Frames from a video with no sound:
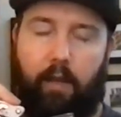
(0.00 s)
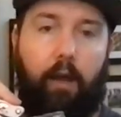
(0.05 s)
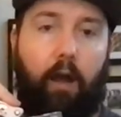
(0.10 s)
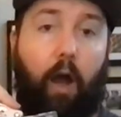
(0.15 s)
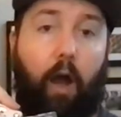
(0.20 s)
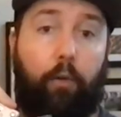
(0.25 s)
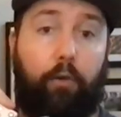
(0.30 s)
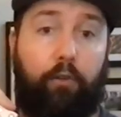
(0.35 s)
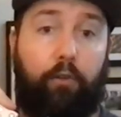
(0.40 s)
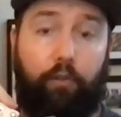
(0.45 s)
I
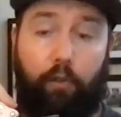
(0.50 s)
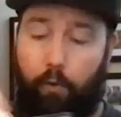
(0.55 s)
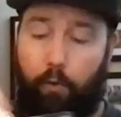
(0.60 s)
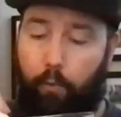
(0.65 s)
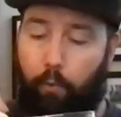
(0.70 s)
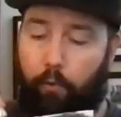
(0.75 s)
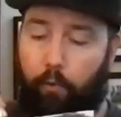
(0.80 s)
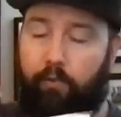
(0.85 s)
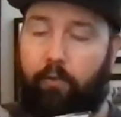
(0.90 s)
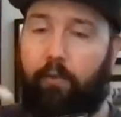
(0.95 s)
wanna show
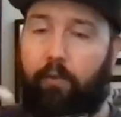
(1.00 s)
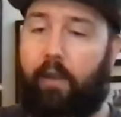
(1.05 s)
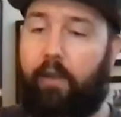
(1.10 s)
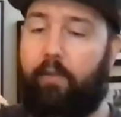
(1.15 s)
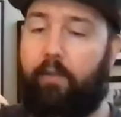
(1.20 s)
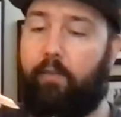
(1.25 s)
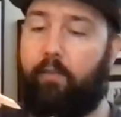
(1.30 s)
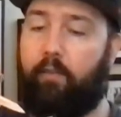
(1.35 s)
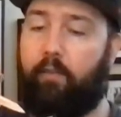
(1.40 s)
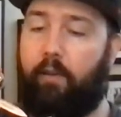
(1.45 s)
what's
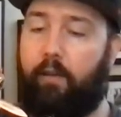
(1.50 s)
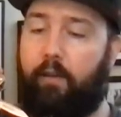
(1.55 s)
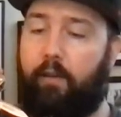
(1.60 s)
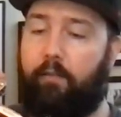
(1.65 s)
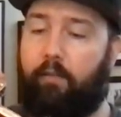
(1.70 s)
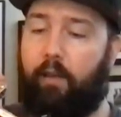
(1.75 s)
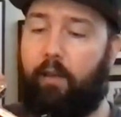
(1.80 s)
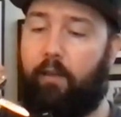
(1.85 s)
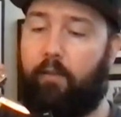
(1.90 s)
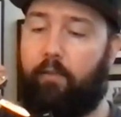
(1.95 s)
inside
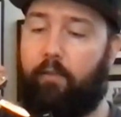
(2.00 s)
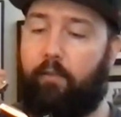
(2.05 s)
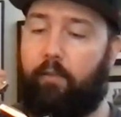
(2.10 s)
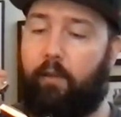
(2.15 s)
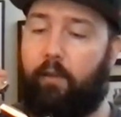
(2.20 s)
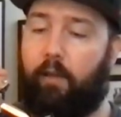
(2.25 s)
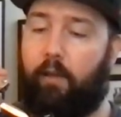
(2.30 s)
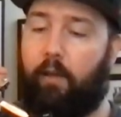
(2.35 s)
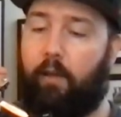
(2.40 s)
this.